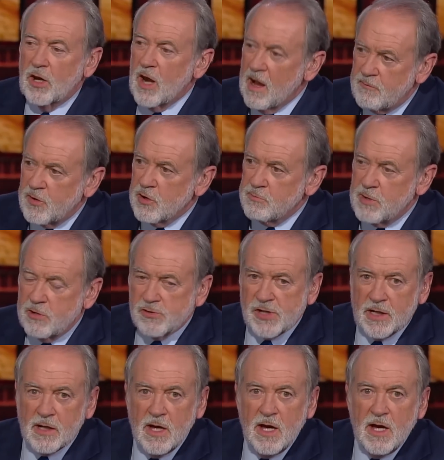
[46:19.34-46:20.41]
love your
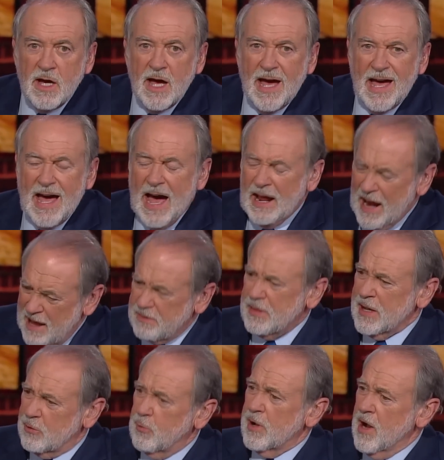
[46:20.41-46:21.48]
music. And I
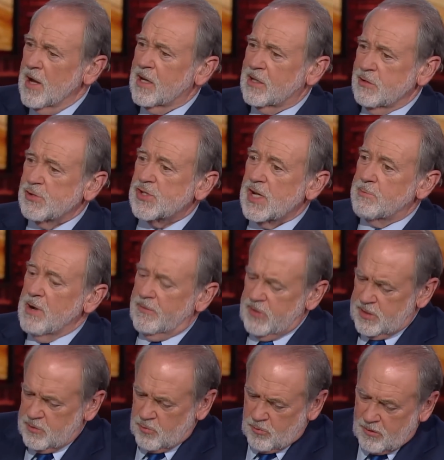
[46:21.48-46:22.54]
think we ought to do some of
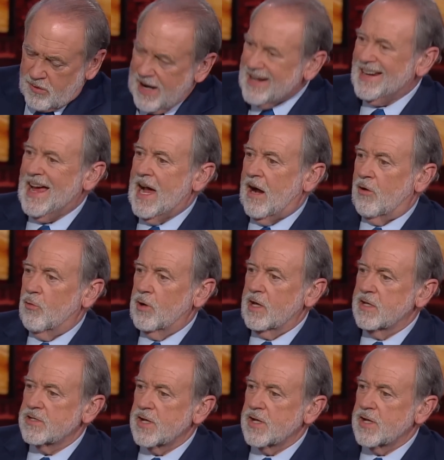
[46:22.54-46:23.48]
it right now. What do you say?